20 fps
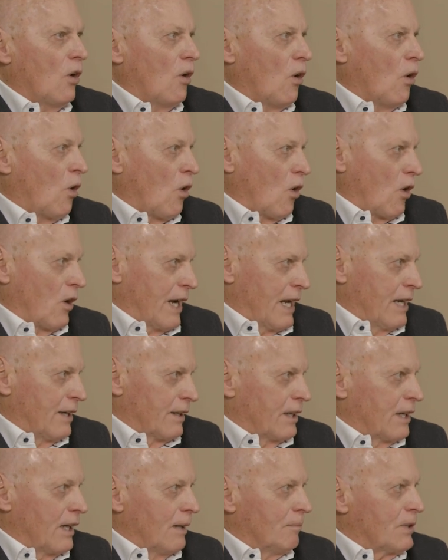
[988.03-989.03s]
or
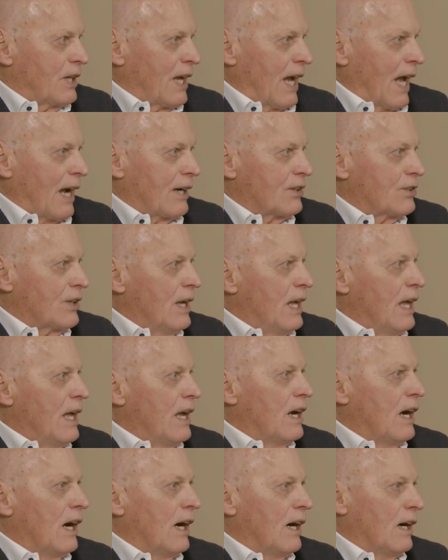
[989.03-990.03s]
income tax.
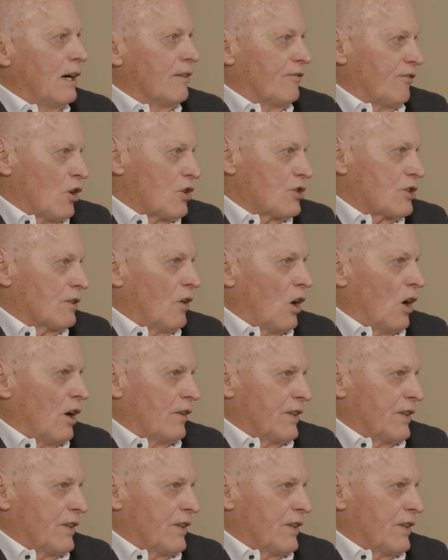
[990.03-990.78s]
First of all,